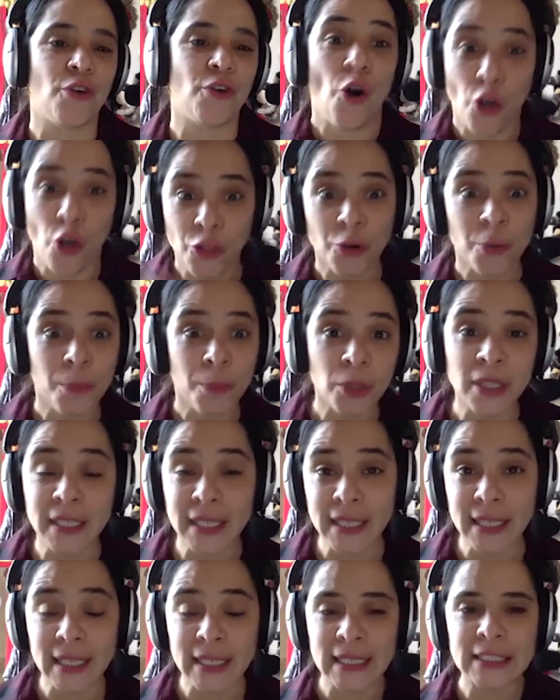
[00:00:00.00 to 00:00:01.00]
other
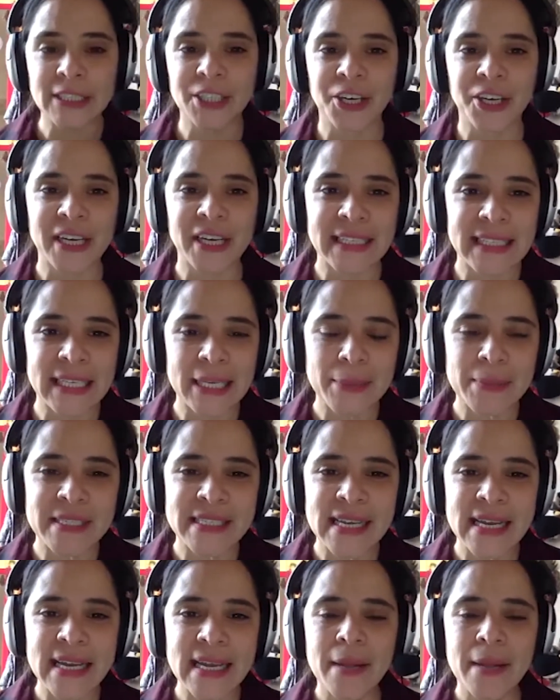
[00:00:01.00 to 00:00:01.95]
political alternatives.